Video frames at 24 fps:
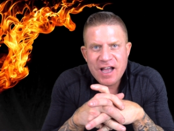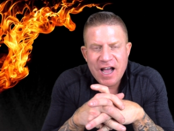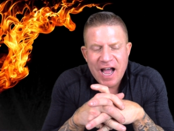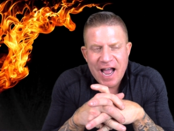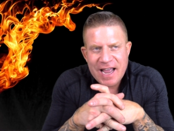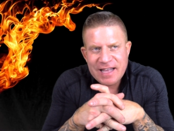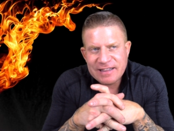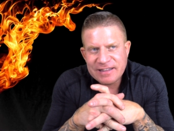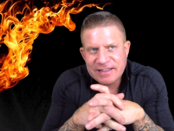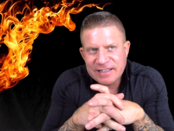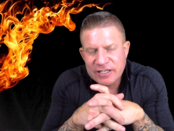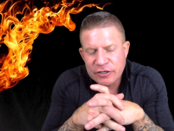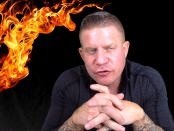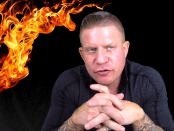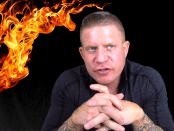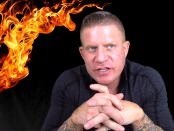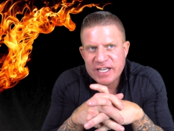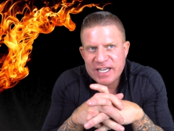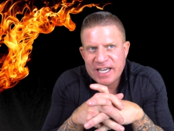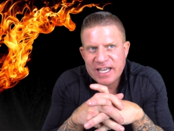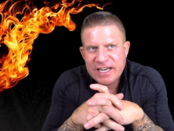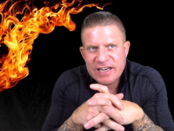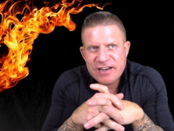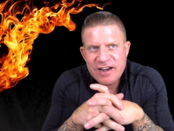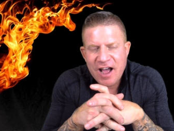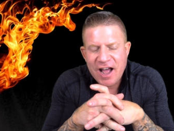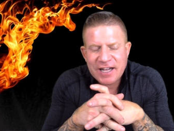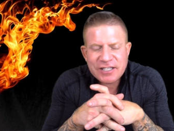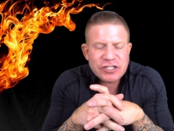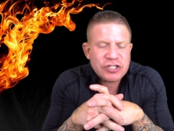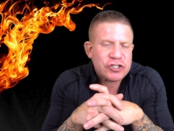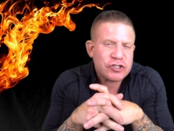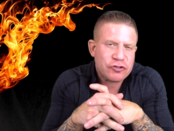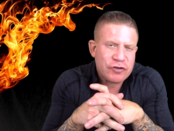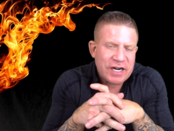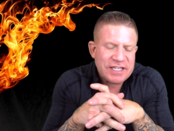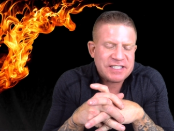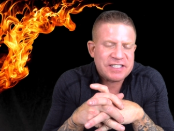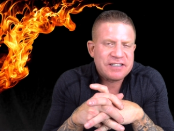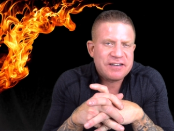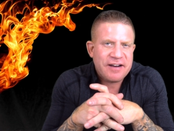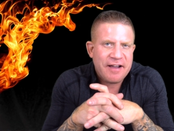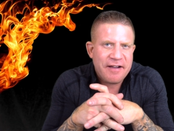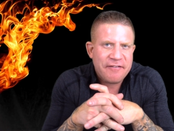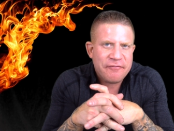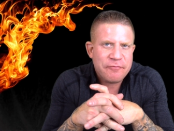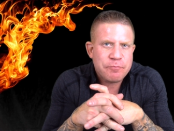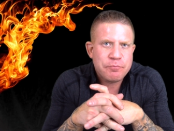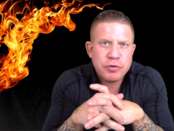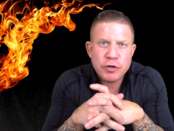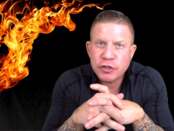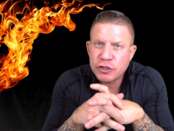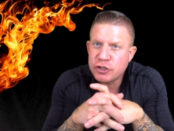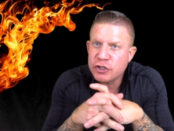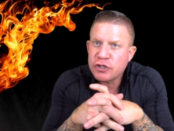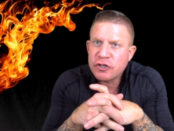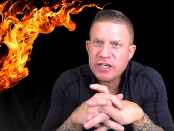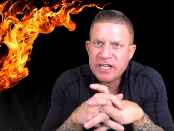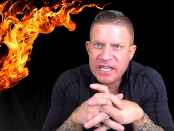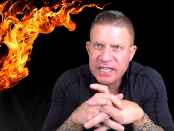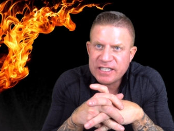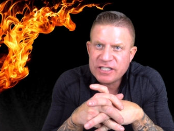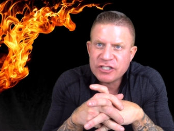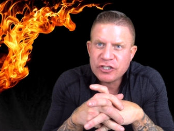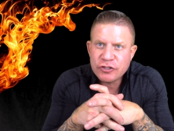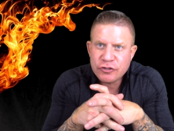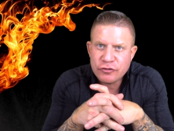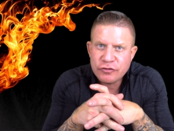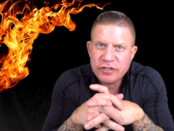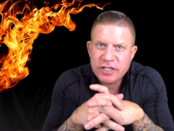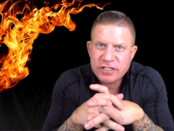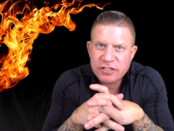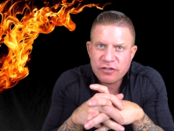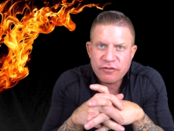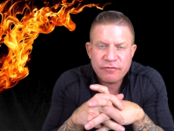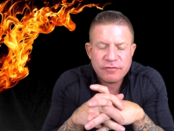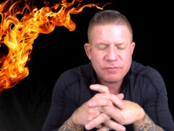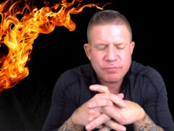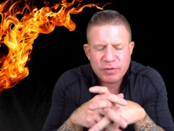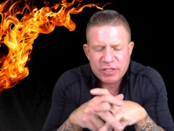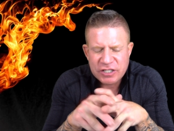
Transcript: I literally cannot stress enough, put your kids in jiu-jitsu,